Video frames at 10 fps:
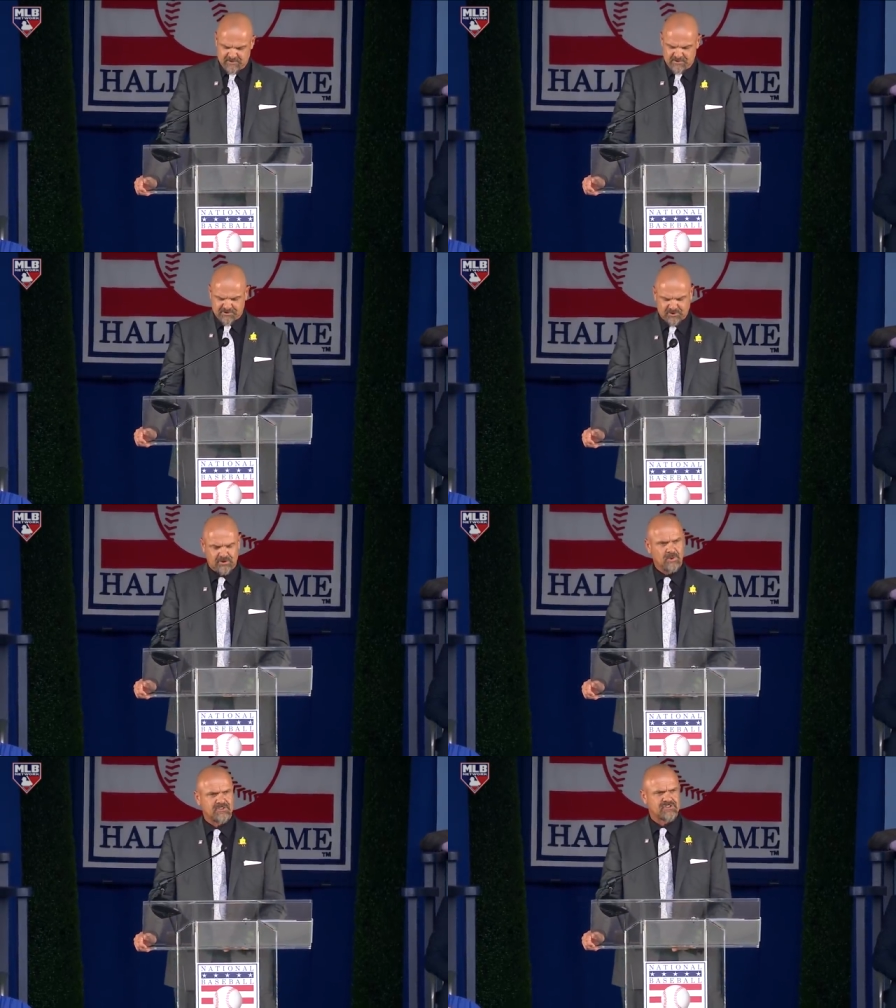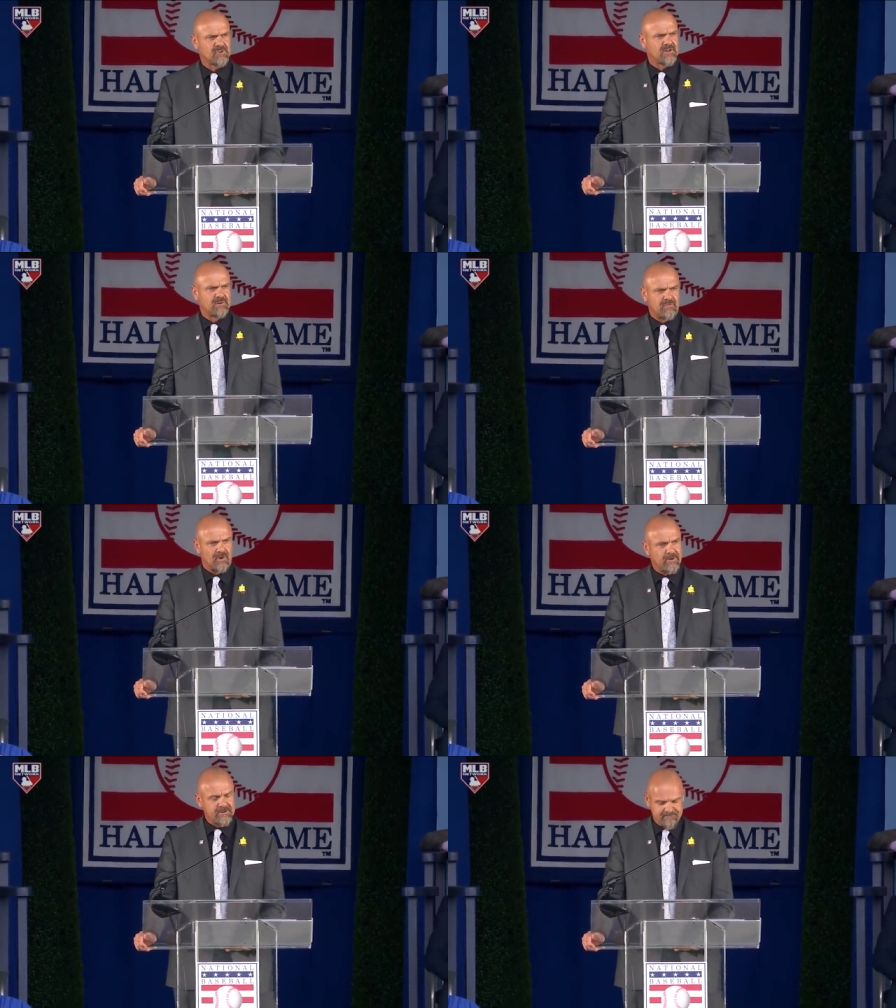School was a struggle
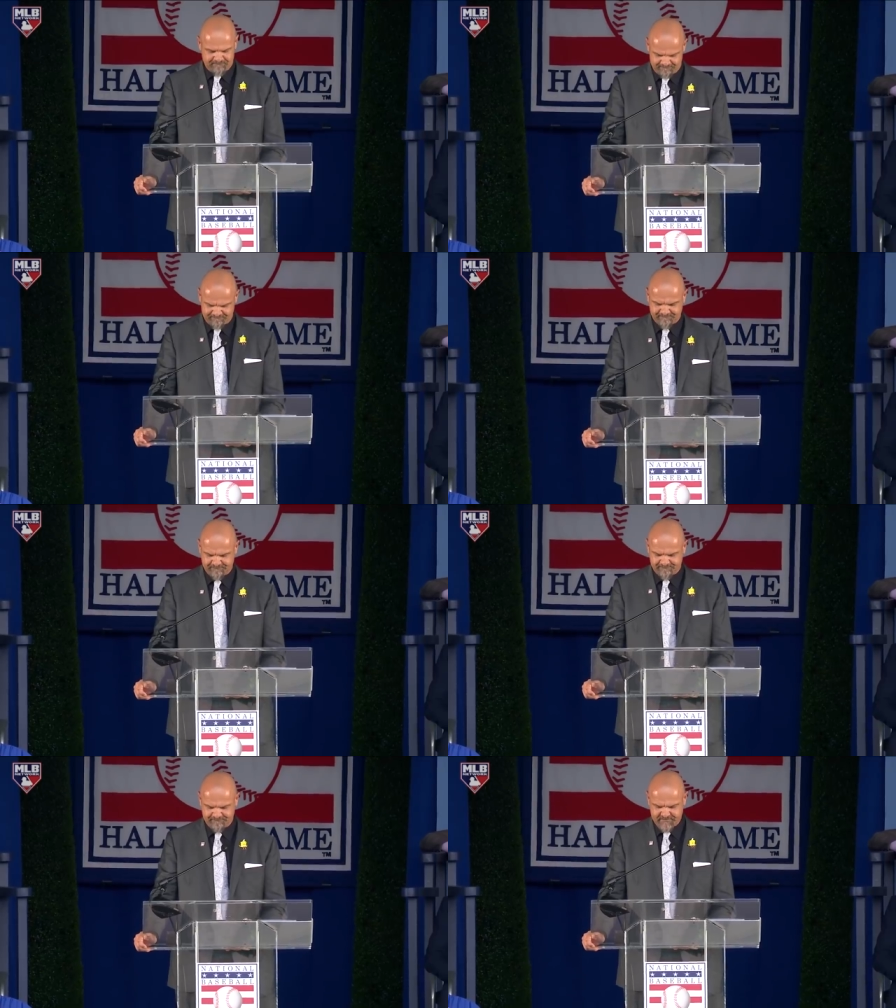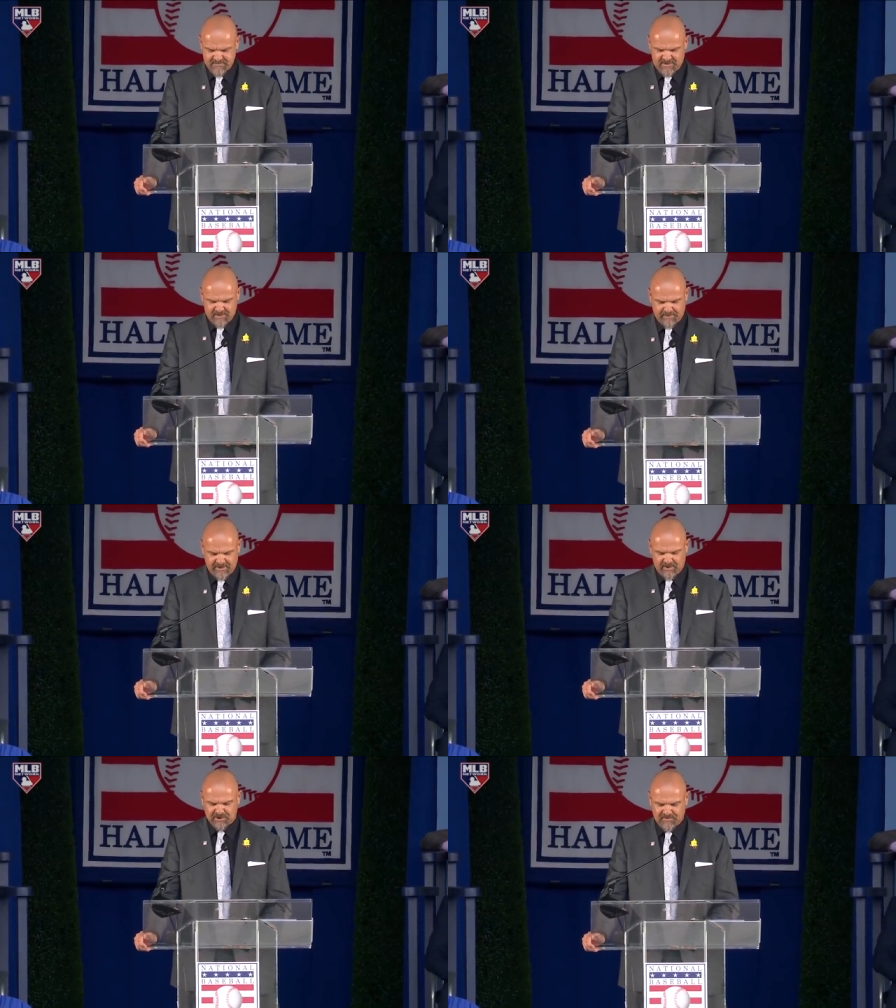for me, but
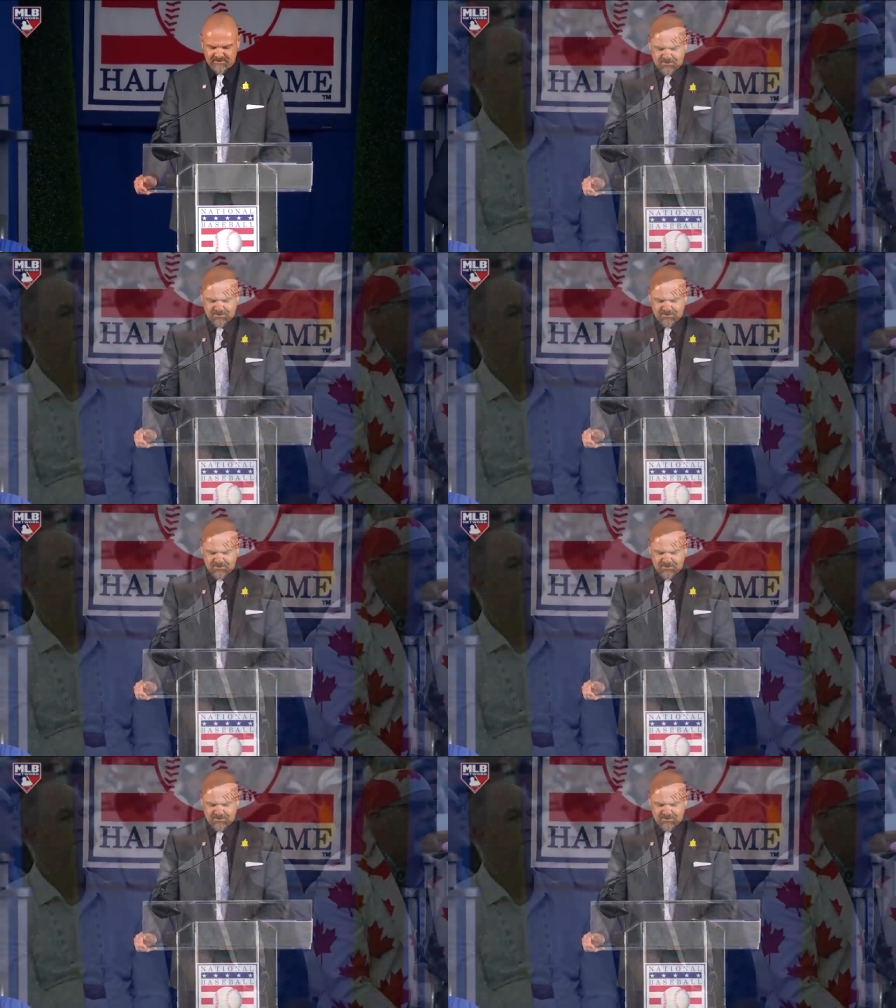I always felt